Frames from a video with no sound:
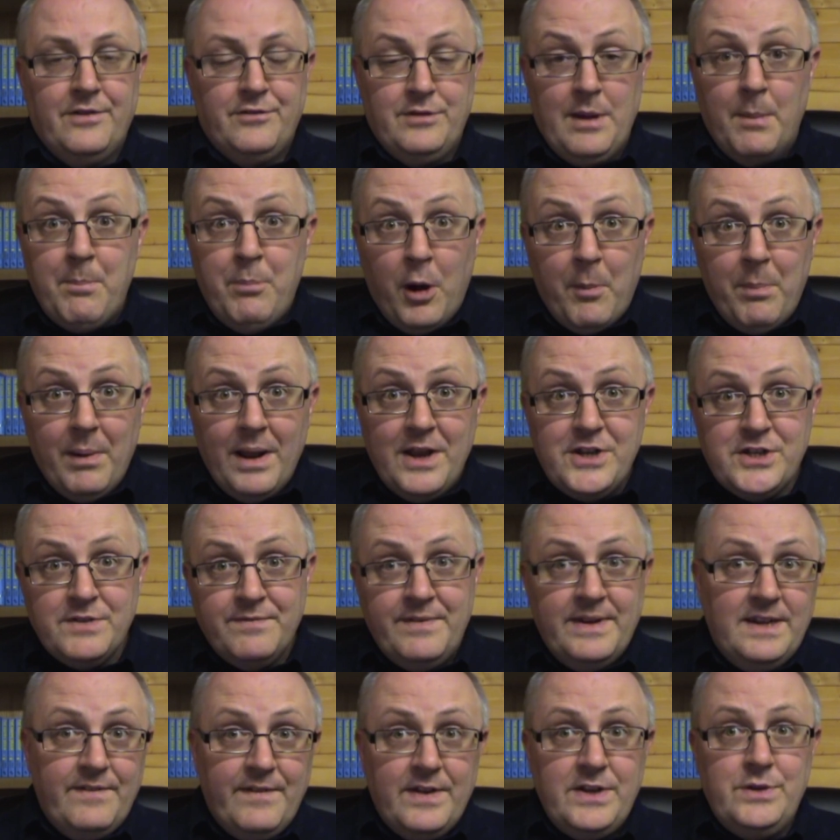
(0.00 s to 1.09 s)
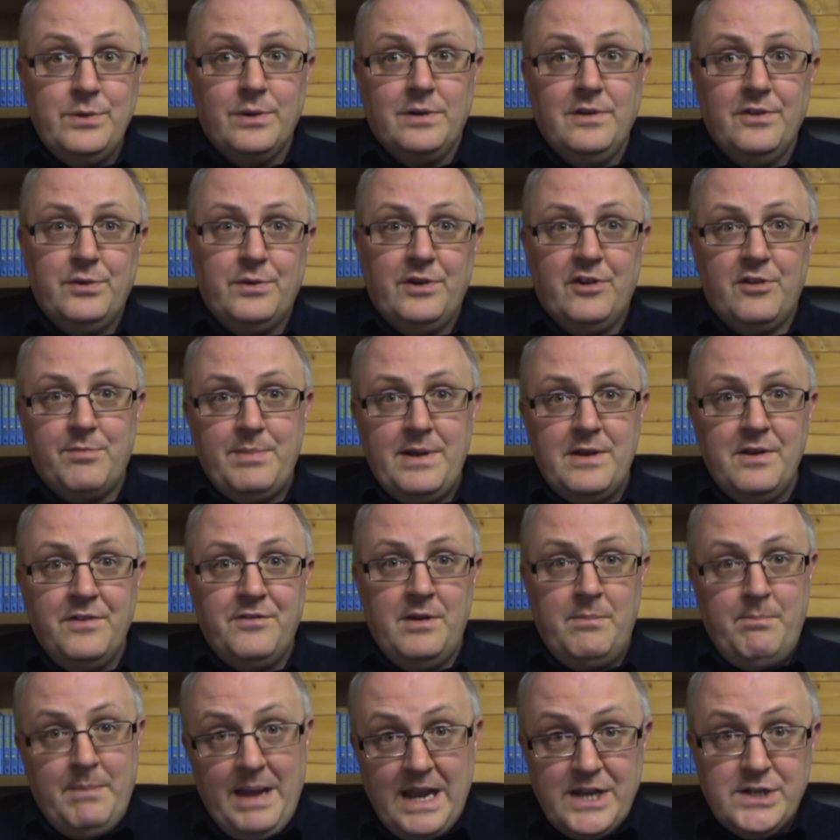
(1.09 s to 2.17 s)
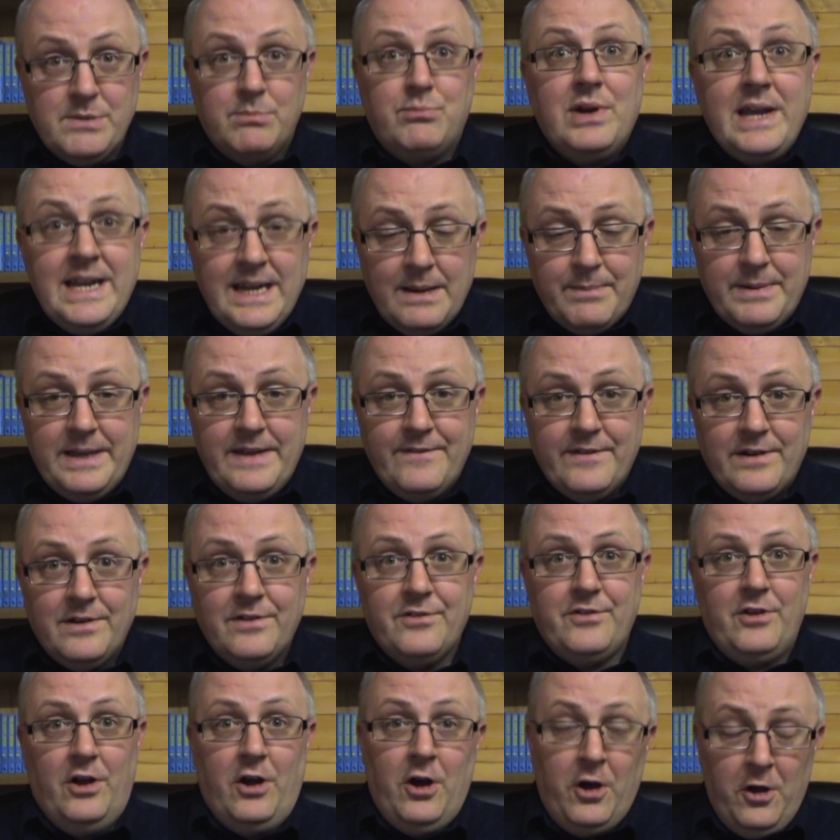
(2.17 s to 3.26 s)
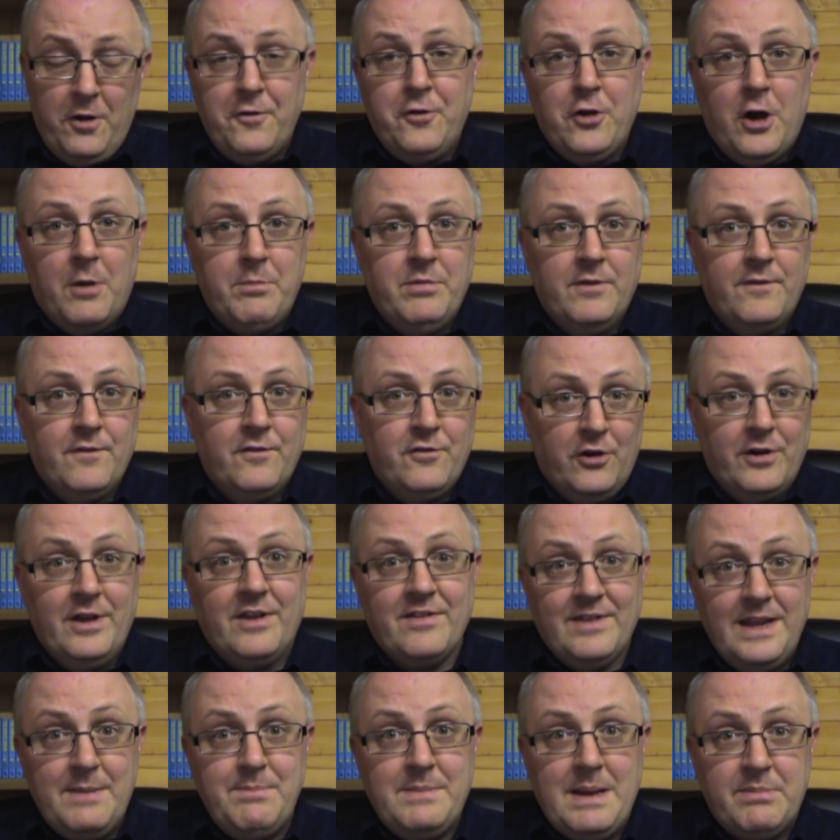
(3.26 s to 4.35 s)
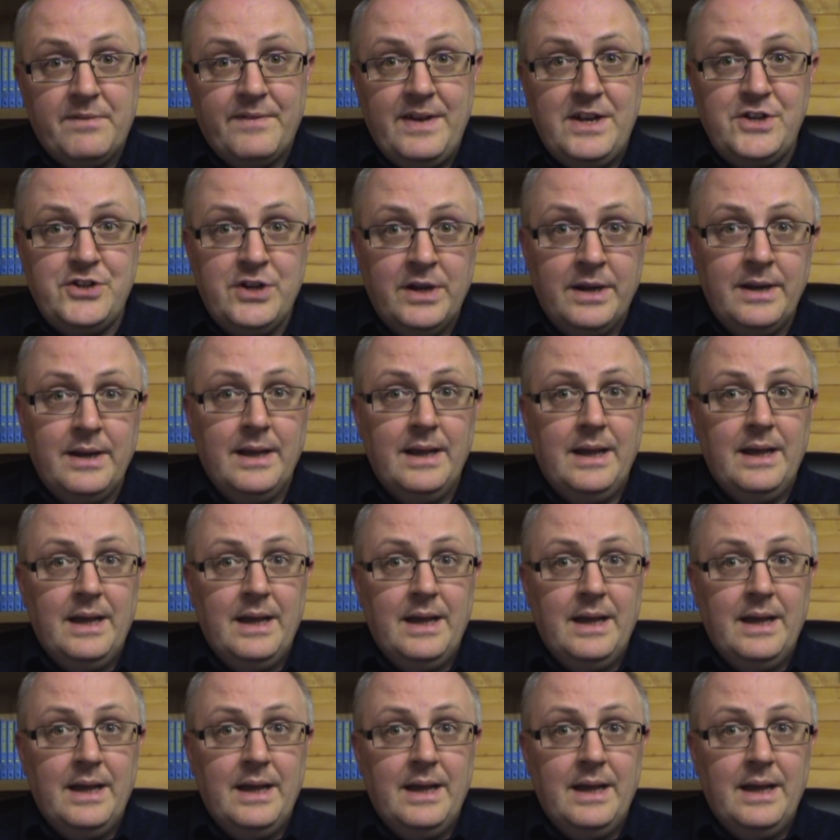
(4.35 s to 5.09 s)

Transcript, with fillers: subpopulation of individuals who are experiencing major brain upheavals on top of chronic sleep deprivation,